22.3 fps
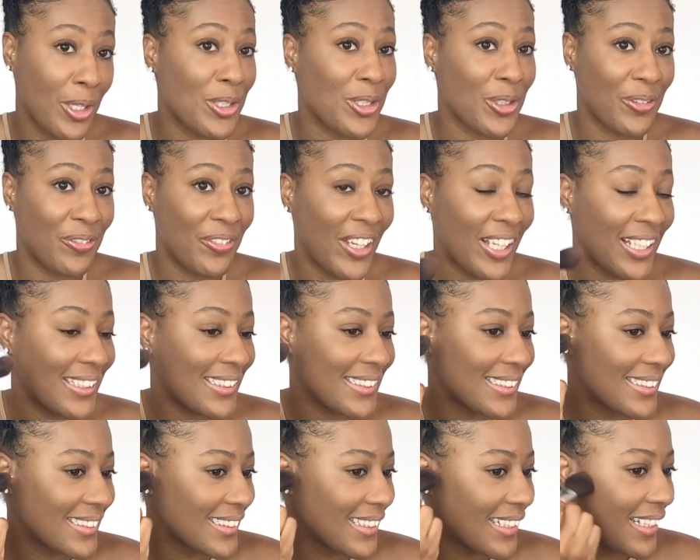your face.
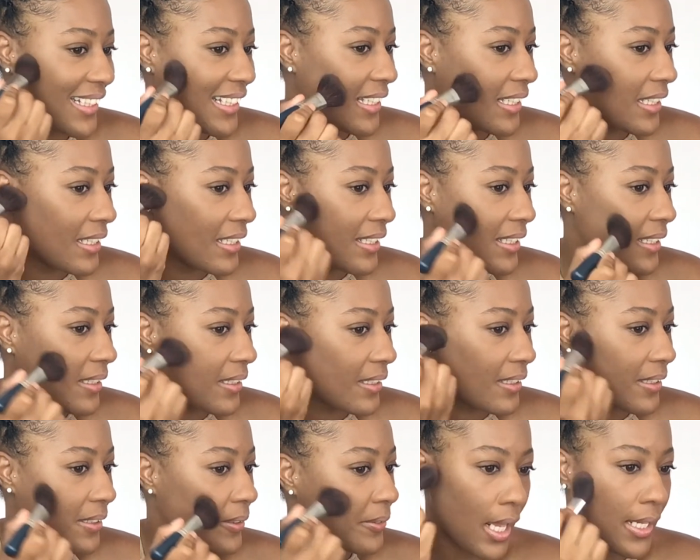
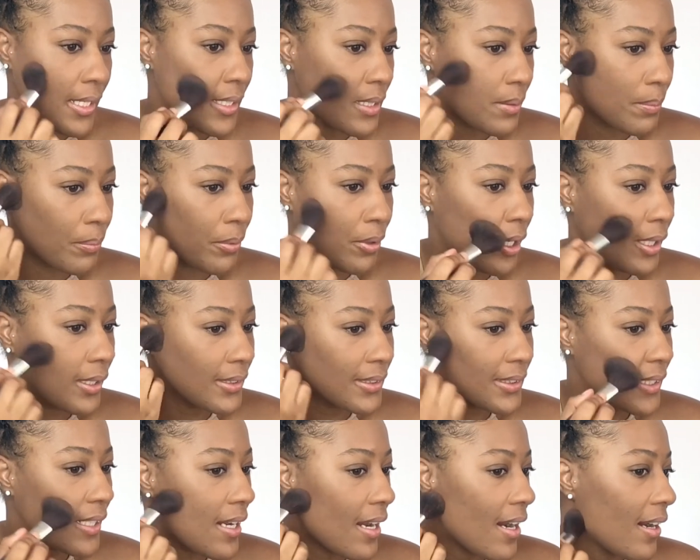Nice
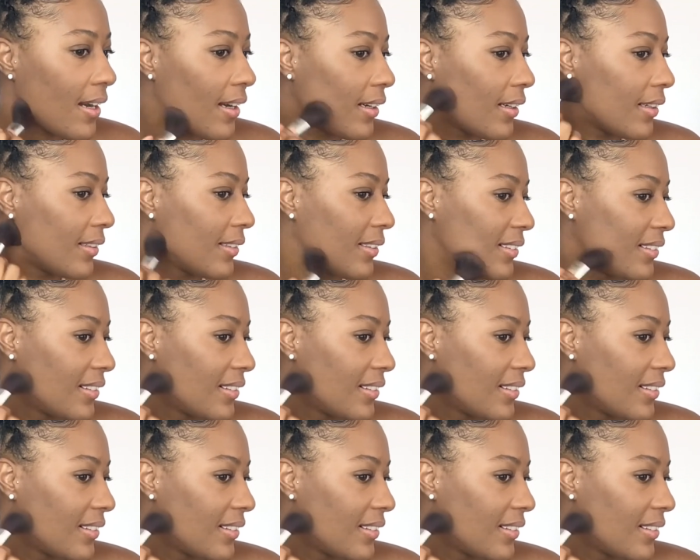bronzer.